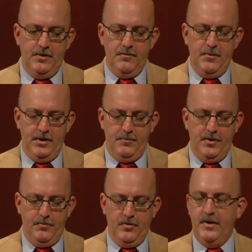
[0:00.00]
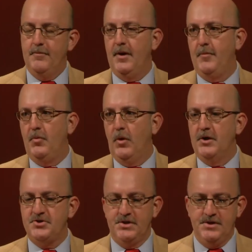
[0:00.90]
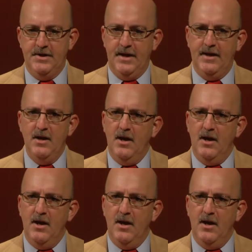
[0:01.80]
and many people that may be watching today,